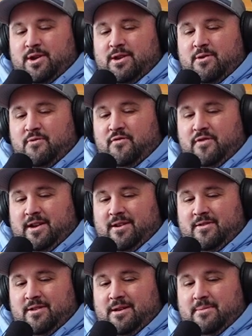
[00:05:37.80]
do you
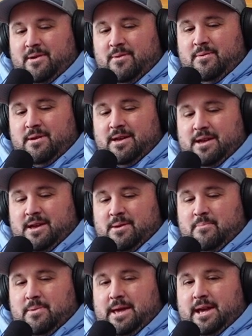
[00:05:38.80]
feel about
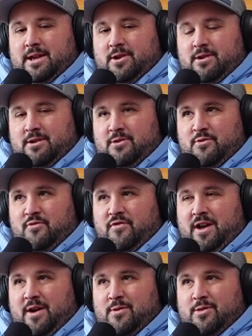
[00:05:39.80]
being in your
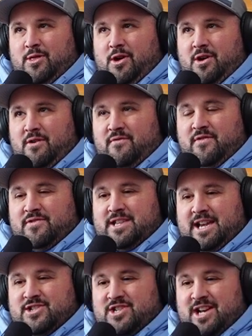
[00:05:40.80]
newfound love of St.